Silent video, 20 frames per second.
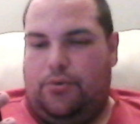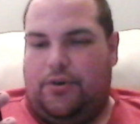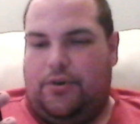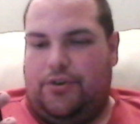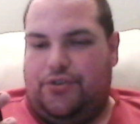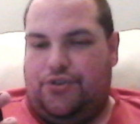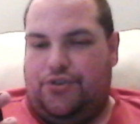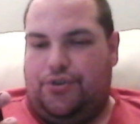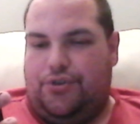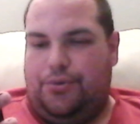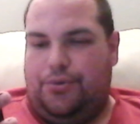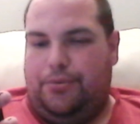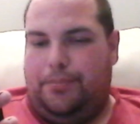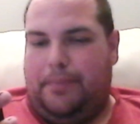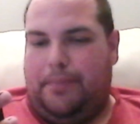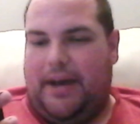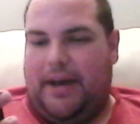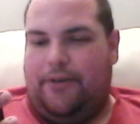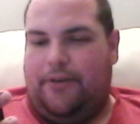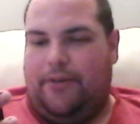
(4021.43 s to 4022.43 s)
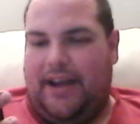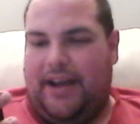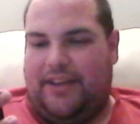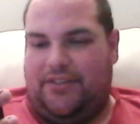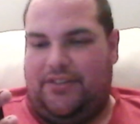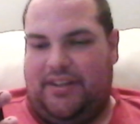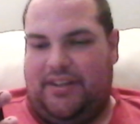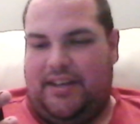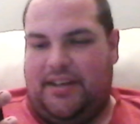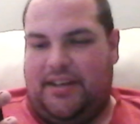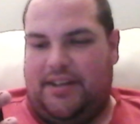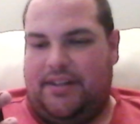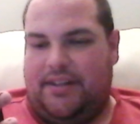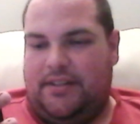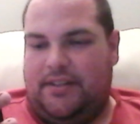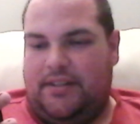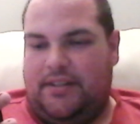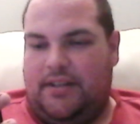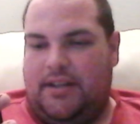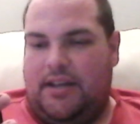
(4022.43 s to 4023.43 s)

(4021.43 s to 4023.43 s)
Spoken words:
the doors to Pyrexia,